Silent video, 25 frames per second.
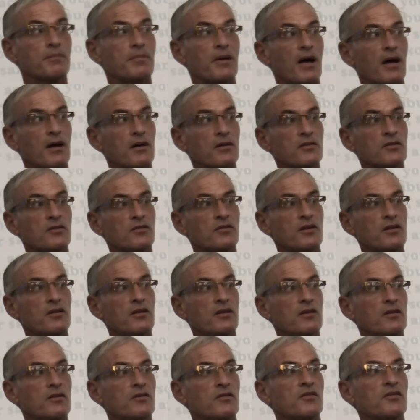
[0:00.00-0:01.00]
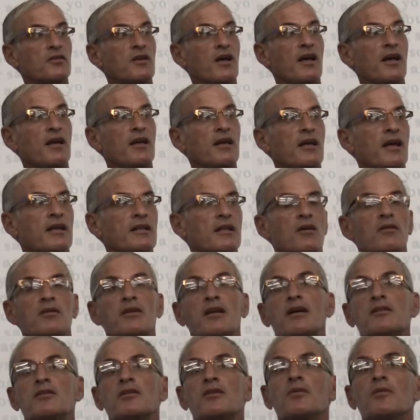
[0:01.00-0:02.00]
Palestinians say, and I'll
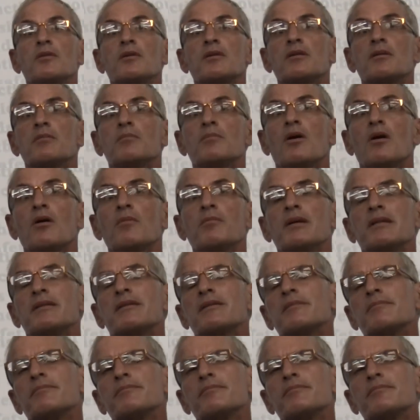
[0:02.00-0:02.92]
get to it in a moment,